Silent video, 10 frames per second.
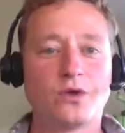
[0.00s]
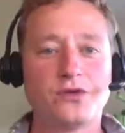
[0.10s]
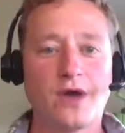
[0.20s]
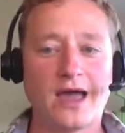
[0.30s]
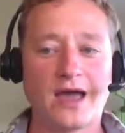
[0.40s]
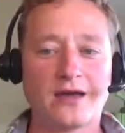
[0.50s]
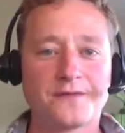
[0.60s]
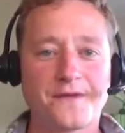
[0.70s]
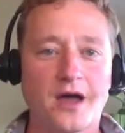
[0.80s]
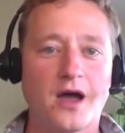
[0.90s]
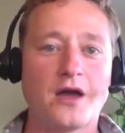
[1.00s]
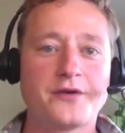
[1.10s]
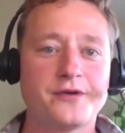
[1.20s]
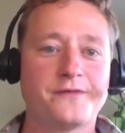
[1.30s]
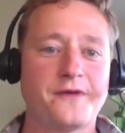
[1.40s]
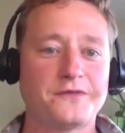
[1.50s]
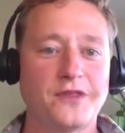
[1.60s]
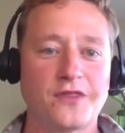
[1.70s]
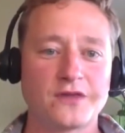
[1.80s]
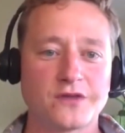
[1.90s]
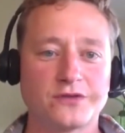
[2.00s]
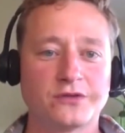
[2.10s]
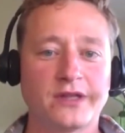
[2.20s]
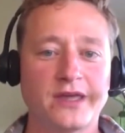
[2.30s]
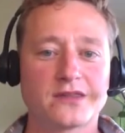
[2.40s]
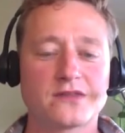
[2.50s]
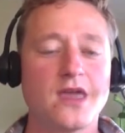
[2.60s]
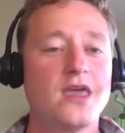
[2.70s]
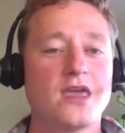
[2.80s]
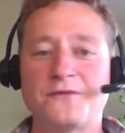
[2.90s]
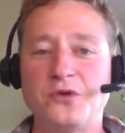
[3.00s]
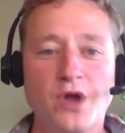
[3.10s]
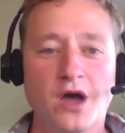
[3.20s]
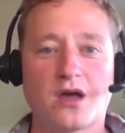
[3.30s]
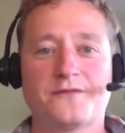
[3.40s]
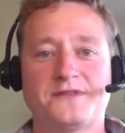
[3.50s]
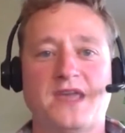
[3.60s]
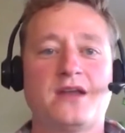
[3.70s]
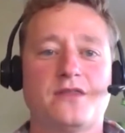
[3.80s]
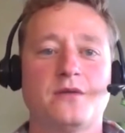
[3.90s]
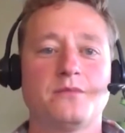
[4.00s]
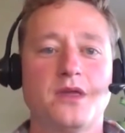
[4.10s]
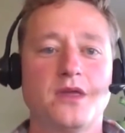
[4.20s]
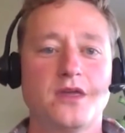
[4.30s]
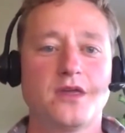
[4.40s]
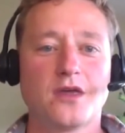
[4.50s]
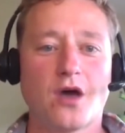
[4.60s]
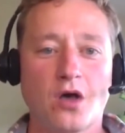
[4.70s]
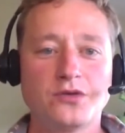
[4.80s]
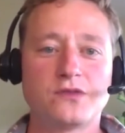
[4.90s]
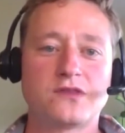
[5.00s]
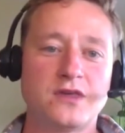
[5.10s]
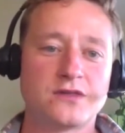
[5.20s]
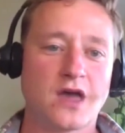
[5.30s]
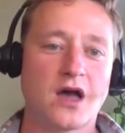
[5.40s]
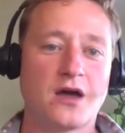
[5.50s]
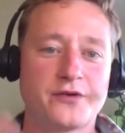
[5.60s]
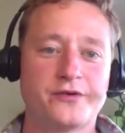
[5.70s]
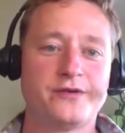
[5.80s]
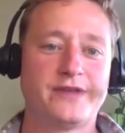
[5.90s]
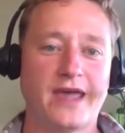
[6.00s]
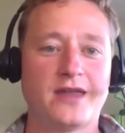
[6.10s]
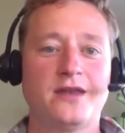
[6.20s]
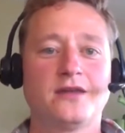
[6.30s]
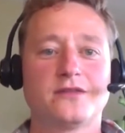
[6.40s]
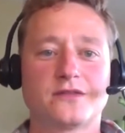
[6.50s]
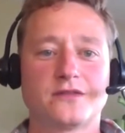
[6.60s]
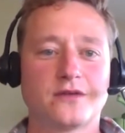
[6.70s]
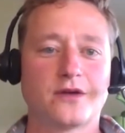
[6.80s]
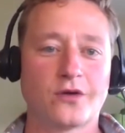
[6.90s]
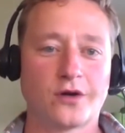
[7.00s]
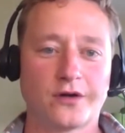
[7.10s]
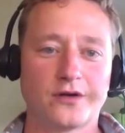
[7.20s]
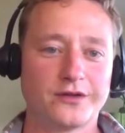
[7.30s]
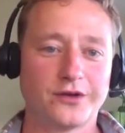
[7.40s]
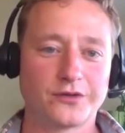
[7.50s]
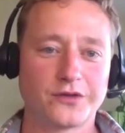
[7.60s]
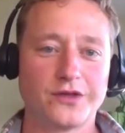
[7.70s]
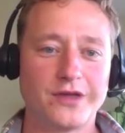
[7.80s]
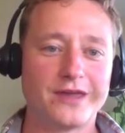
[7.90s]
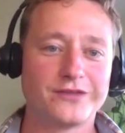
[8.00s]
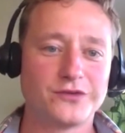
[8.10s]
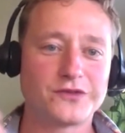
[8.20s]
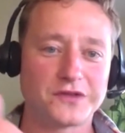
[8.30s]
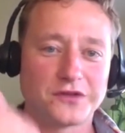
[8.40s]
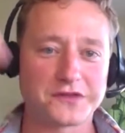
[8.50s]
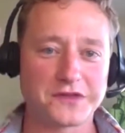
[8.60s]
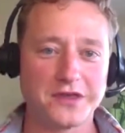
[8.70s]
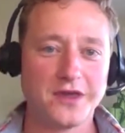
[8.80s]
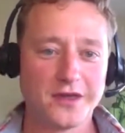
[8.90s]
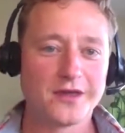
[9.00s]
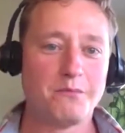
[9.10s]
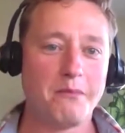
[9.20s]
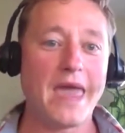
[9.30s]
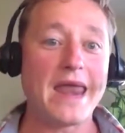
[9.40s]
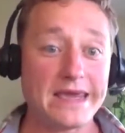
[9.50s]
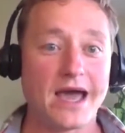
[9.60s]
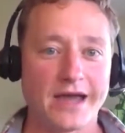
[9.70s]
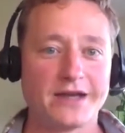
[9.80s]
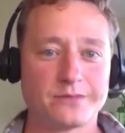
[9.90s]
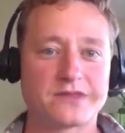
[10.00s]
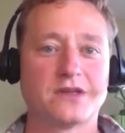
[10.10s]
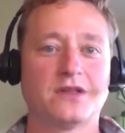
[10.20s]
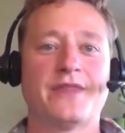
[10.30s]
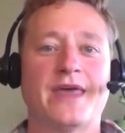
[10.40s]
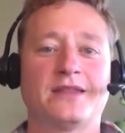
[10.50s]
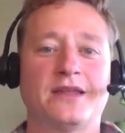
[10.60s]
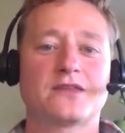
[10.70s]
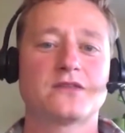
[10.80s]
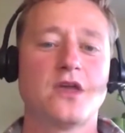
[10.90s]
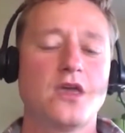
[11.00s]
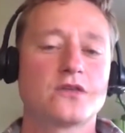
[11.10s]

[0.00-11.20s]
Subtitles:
And when you have 150 things on your list, if you knock off 10 of them, all you see is 110, or you still see many items still on that list.